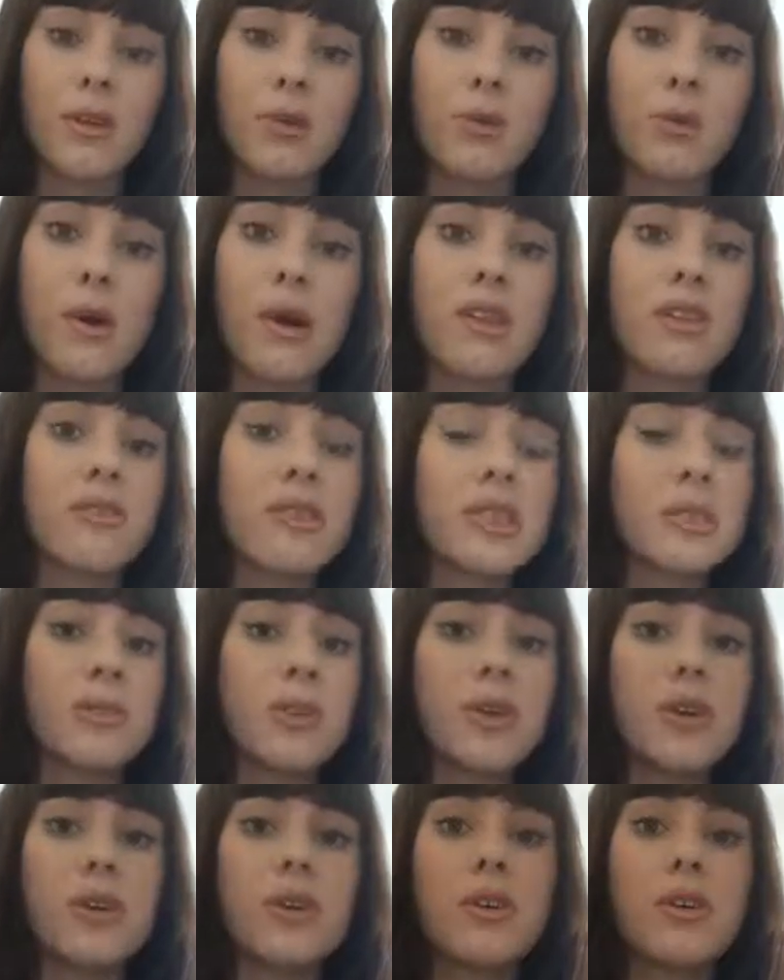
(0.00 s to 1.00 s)
Whether it's
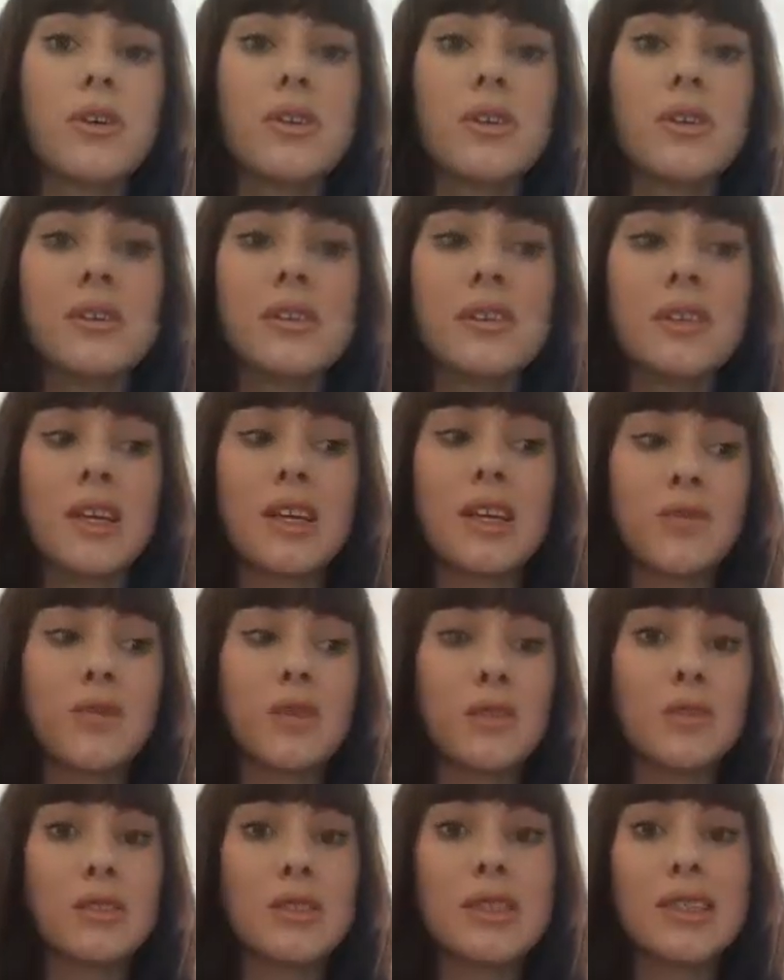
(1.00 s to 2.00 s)
because it
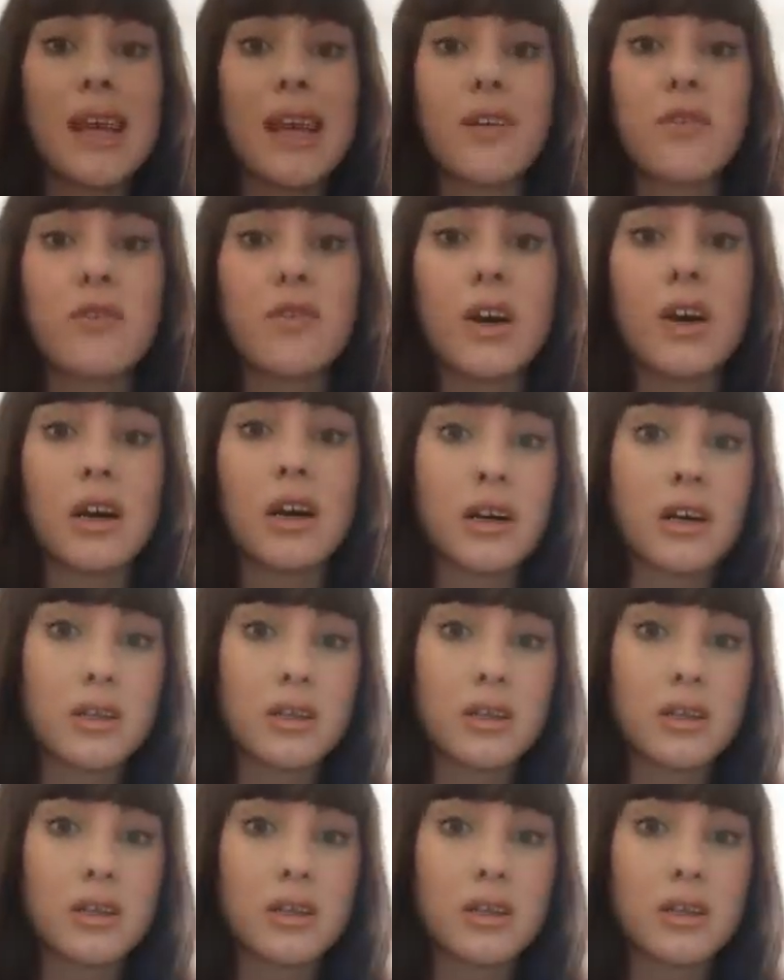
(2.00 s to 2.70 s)
feels safer,